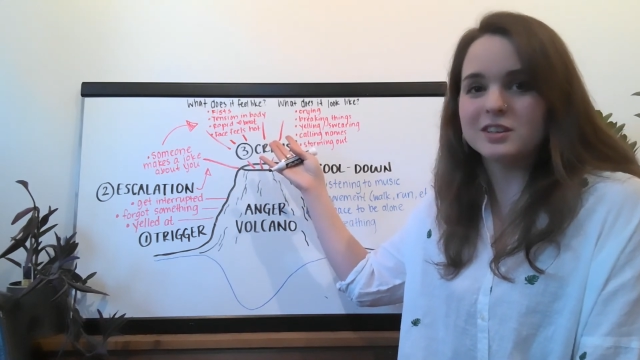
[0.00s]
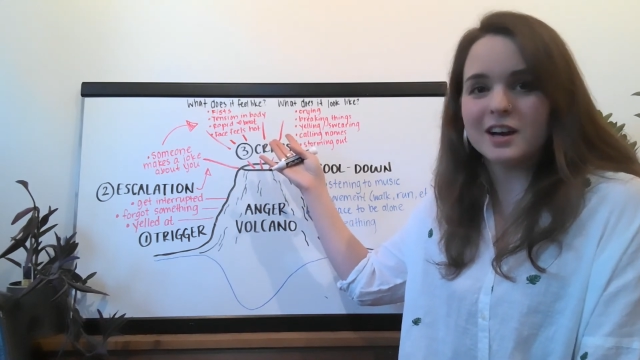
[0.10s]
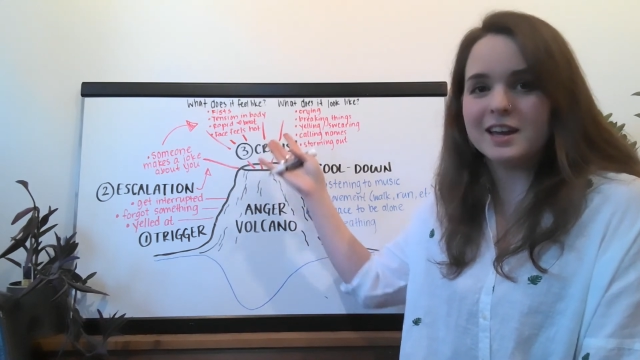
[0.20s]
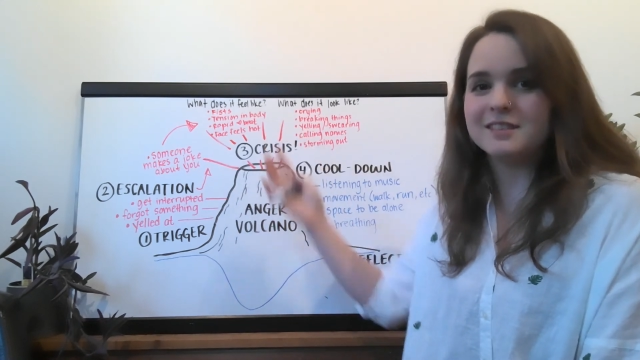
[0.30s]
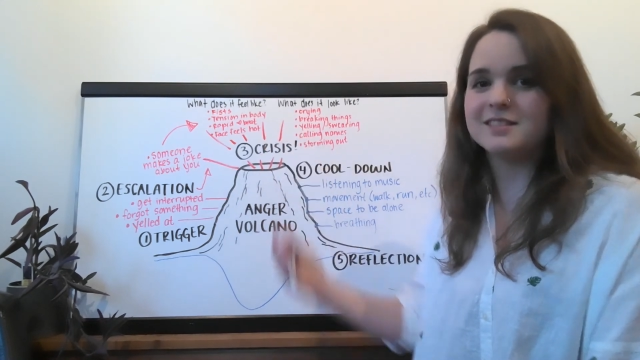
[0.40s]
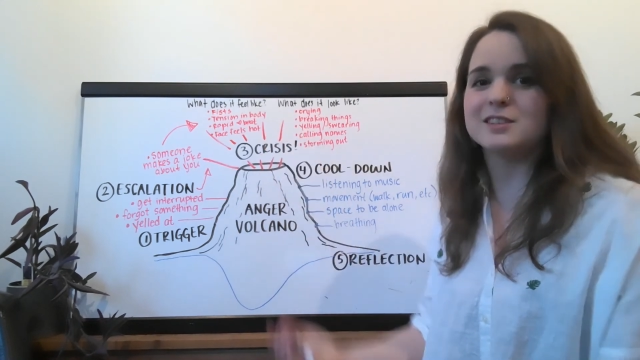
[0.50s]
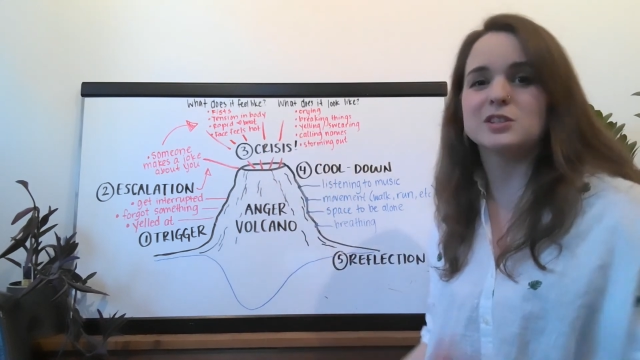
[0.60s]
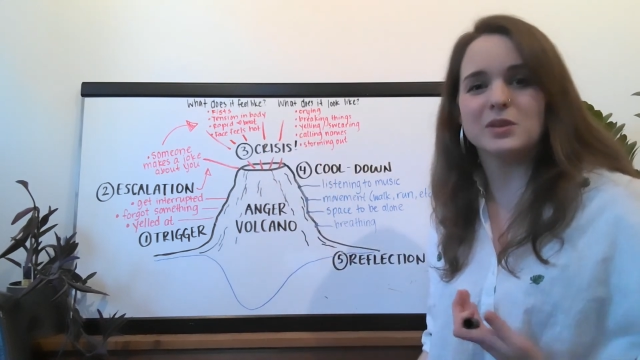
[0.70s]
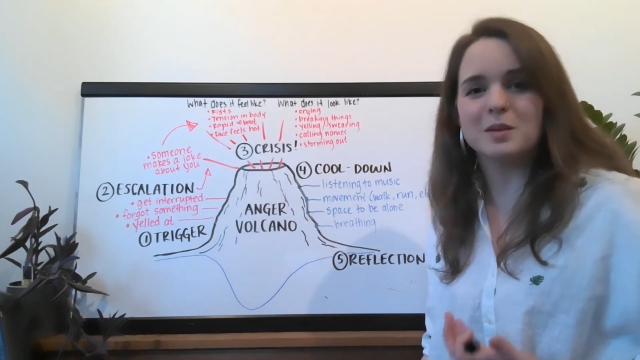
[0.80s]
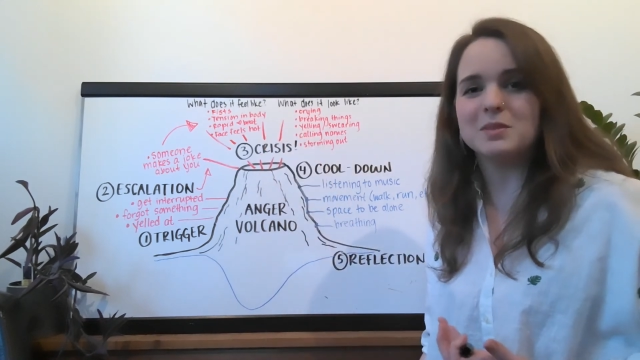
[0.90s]
great, and so
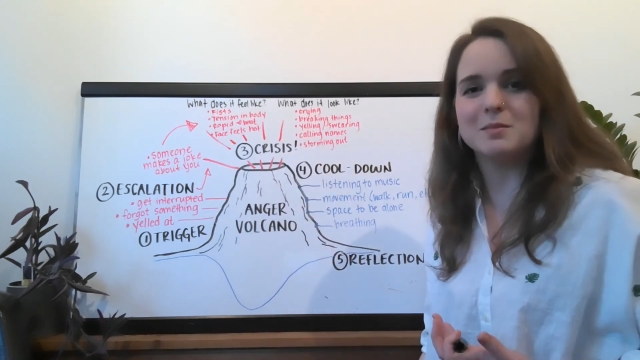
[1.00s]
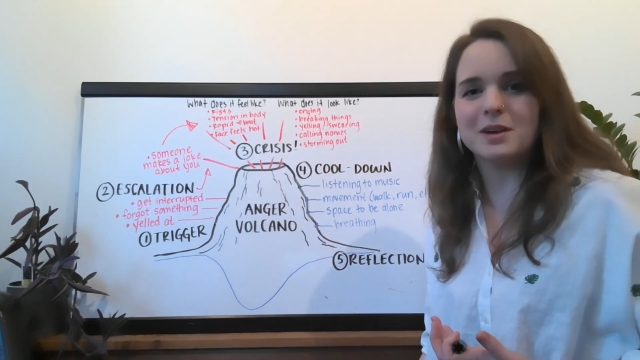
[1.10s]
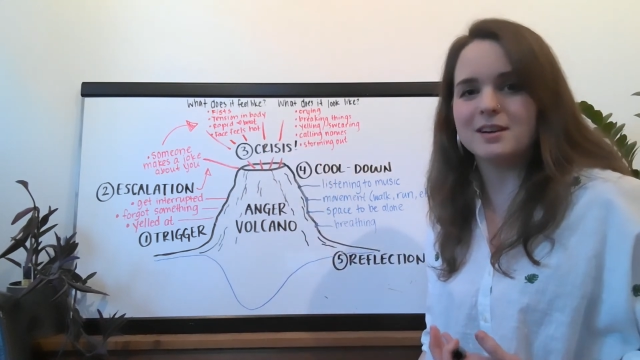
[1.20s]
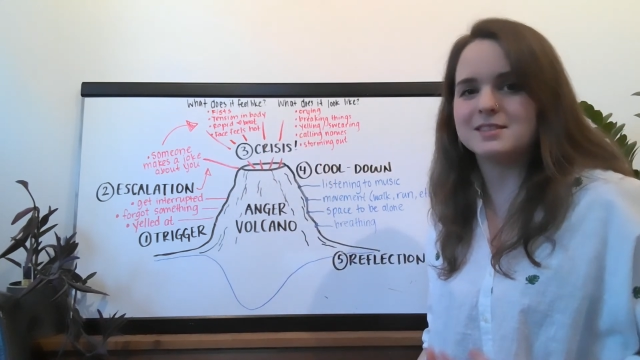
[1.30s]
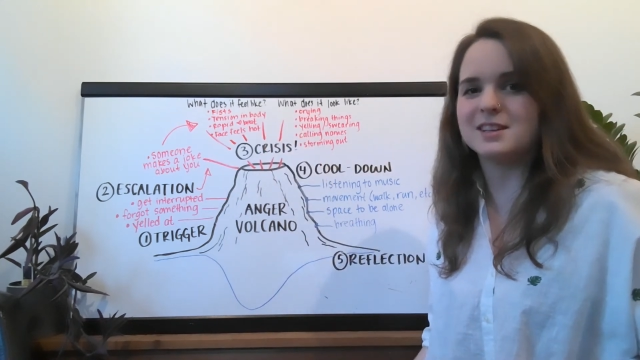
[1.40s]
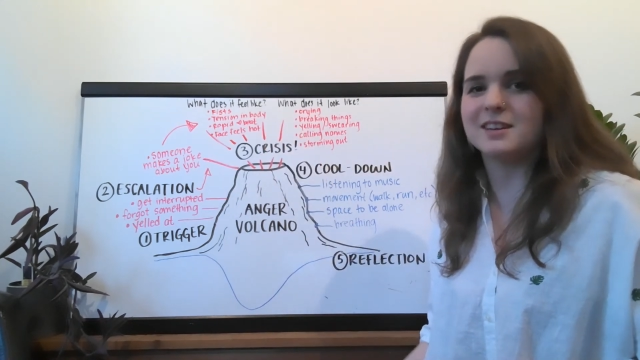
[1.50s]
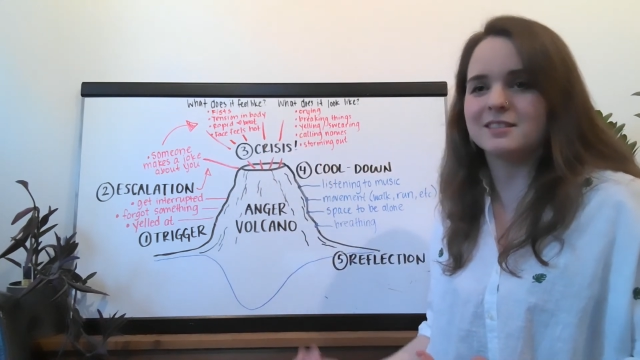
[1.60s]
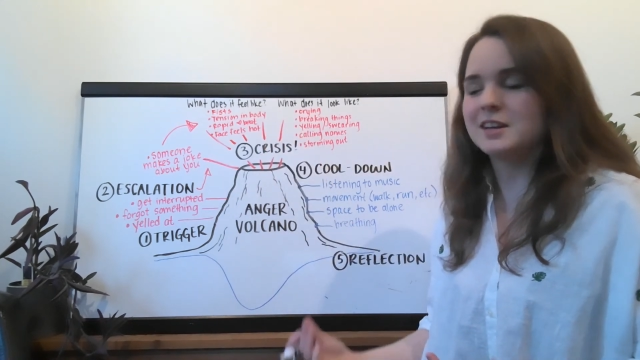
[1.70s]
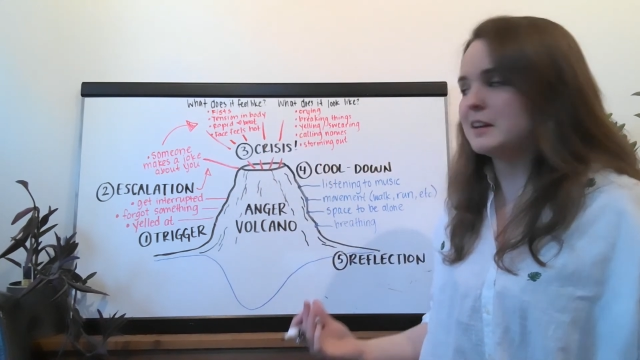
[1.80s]
it can be embarrassing